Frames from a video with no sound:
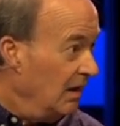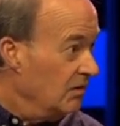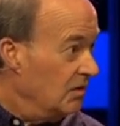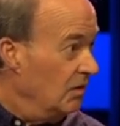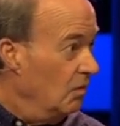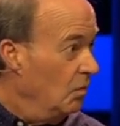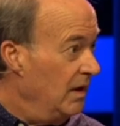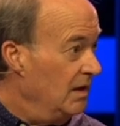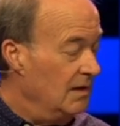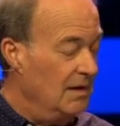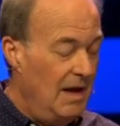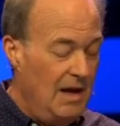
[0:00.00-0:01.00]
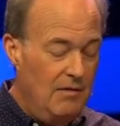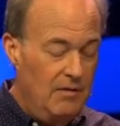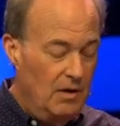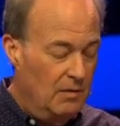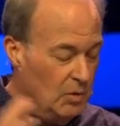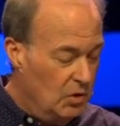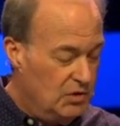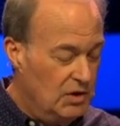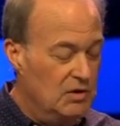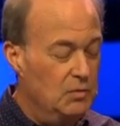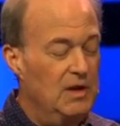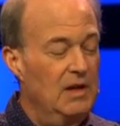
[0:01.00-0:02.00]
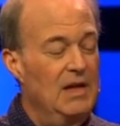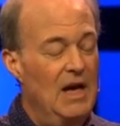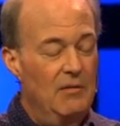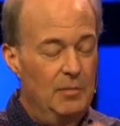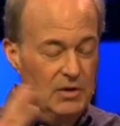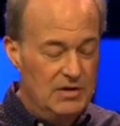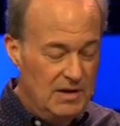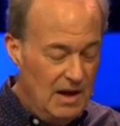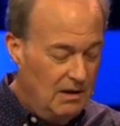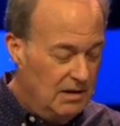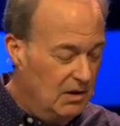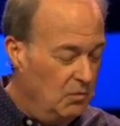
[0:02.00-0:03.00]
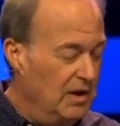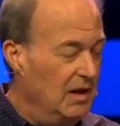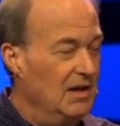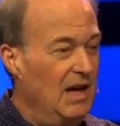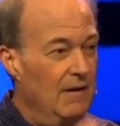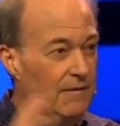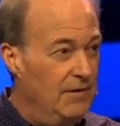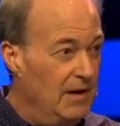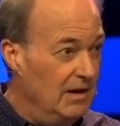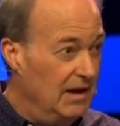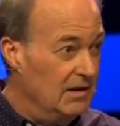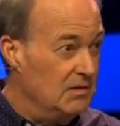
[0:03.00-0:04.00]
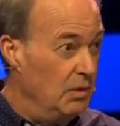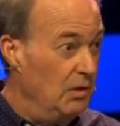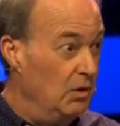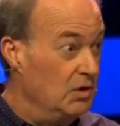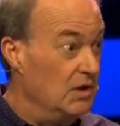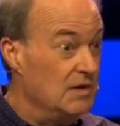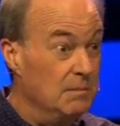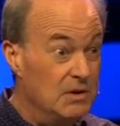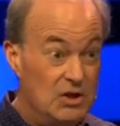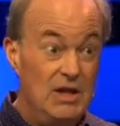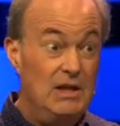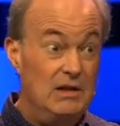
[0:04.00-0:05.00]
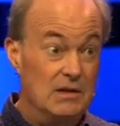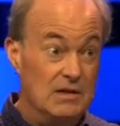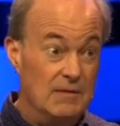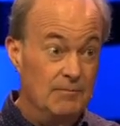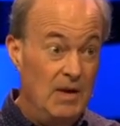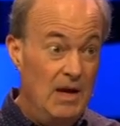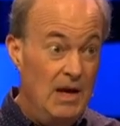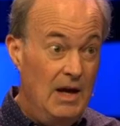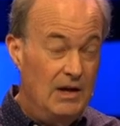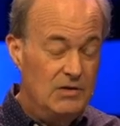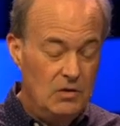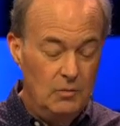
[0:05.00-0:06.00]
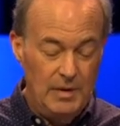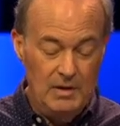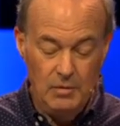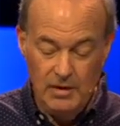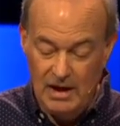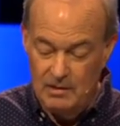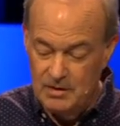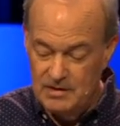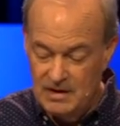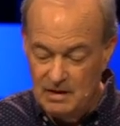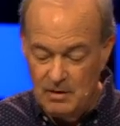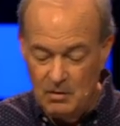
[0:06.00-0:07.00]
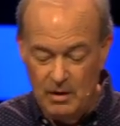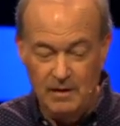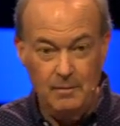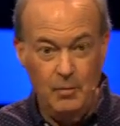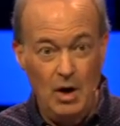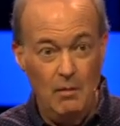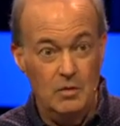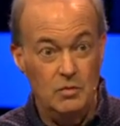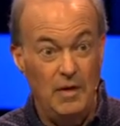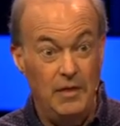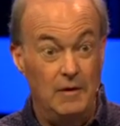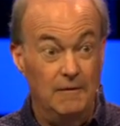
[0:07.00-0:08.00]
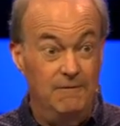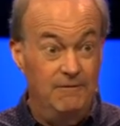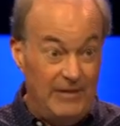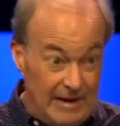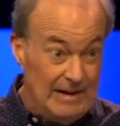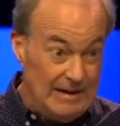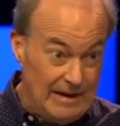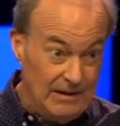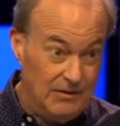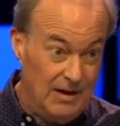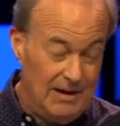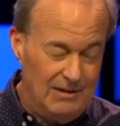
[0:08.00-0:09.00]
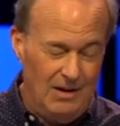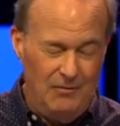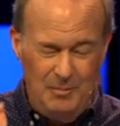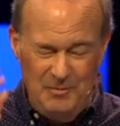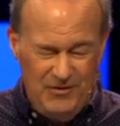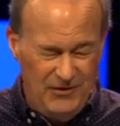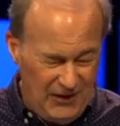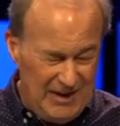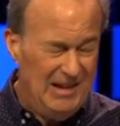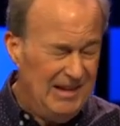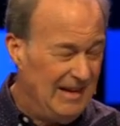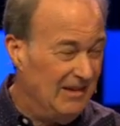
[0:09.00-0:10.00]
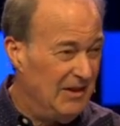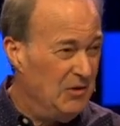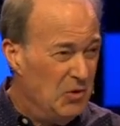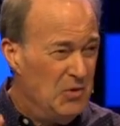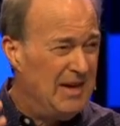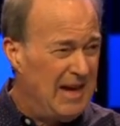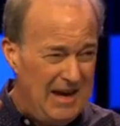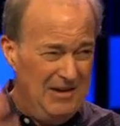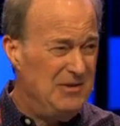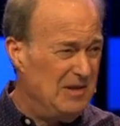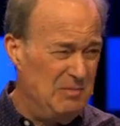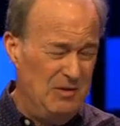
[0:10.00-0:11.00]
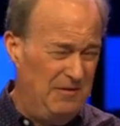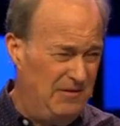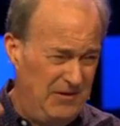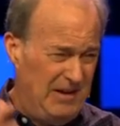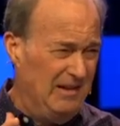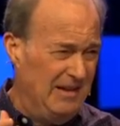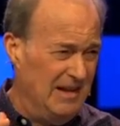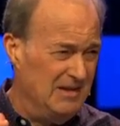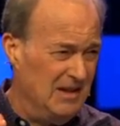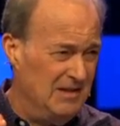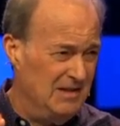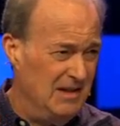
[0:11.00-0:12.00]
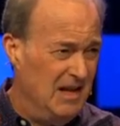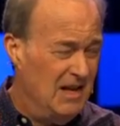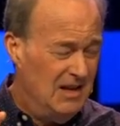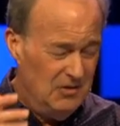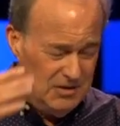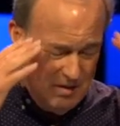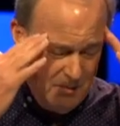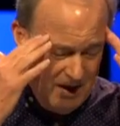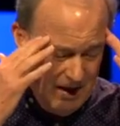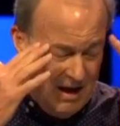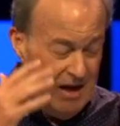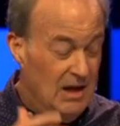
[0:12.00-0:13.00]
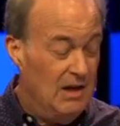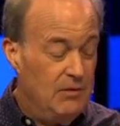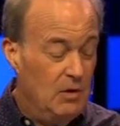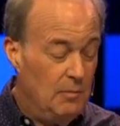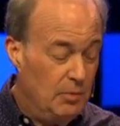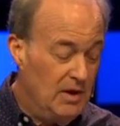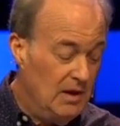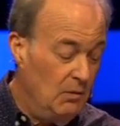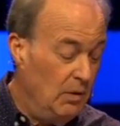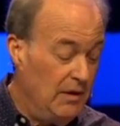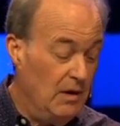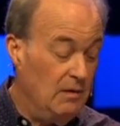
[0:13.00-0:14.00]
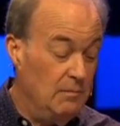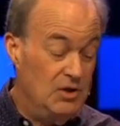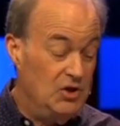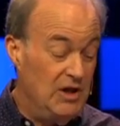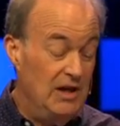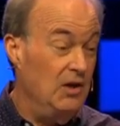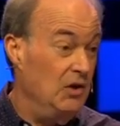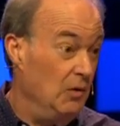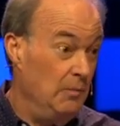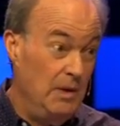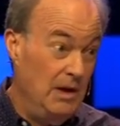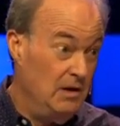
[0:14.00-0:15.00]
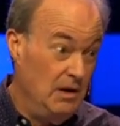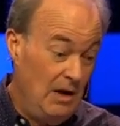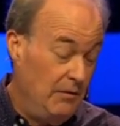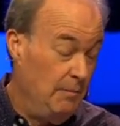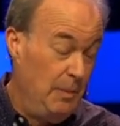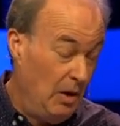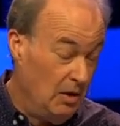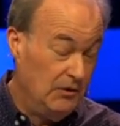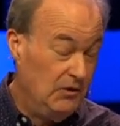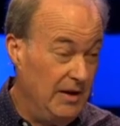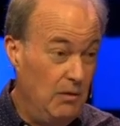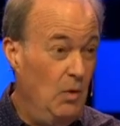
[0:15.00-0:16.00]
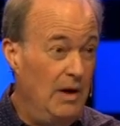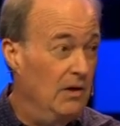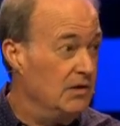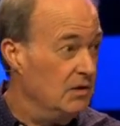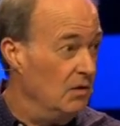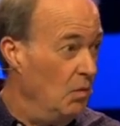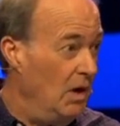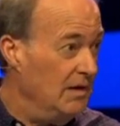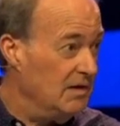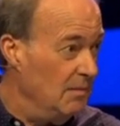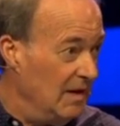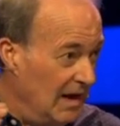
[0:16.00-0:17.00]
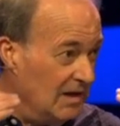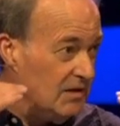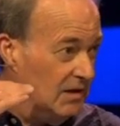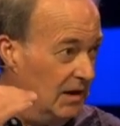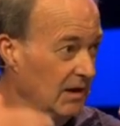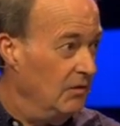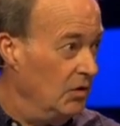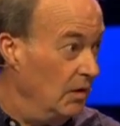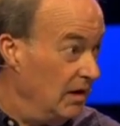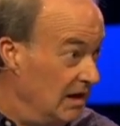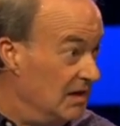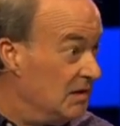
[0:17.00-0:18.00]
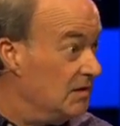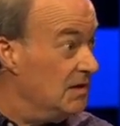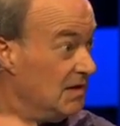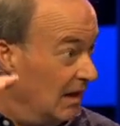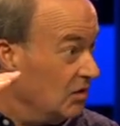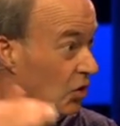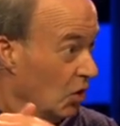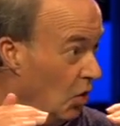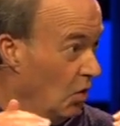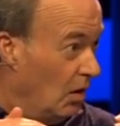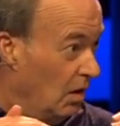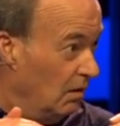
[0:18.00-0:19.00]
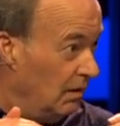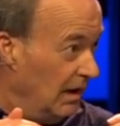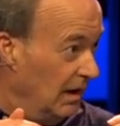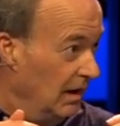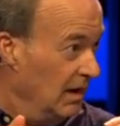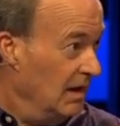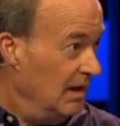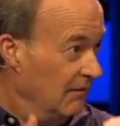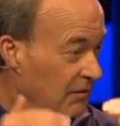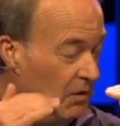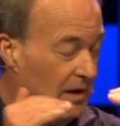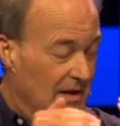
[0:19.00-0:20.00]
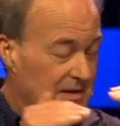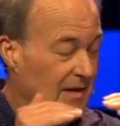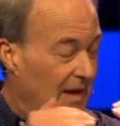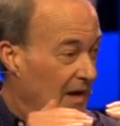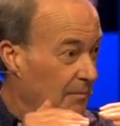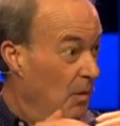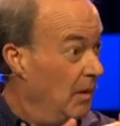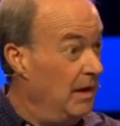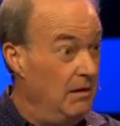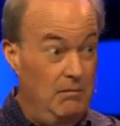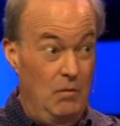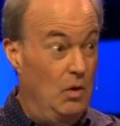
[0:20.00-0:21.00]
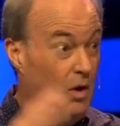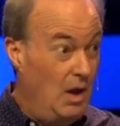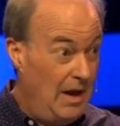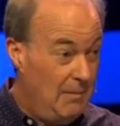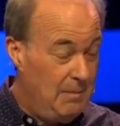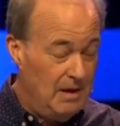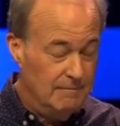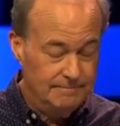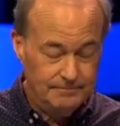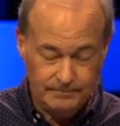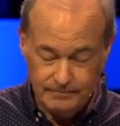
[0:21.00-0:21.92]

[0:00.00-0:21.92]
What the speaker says: And so we didn't have emotions, we didn't have personality, we didn't have feelings, we were just machines. And so people came to see me with problems with their feelings. And I thought, feelings? Like, who cares about feelings? I said, you know, to me, if you're breathing without a machine and you have a pulse, like, what else do you want? To me, to an anesthetist, that's your goal, okay? If you get to that point, we're all happy.